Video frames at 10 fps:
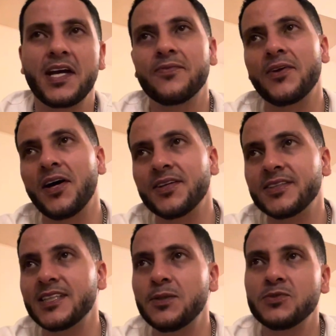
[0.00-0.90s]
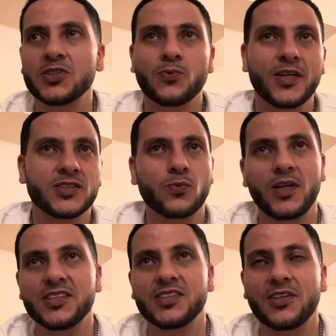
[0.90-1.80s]
if the other team just wins
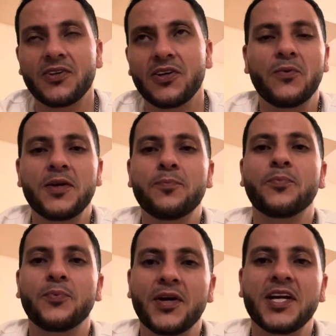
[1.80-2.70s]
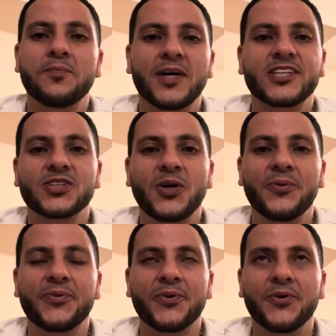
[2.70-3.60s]
1-0, we pretty much go
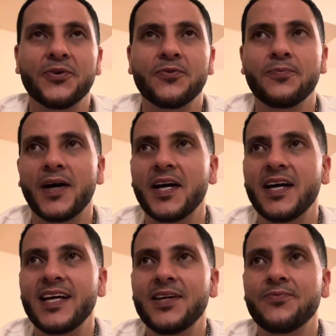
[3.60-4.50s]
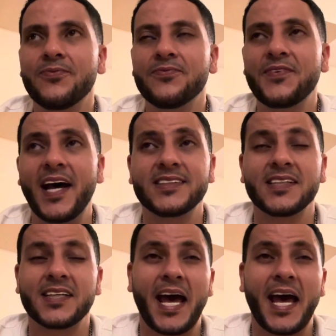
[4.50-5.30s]
through. But if that doesn't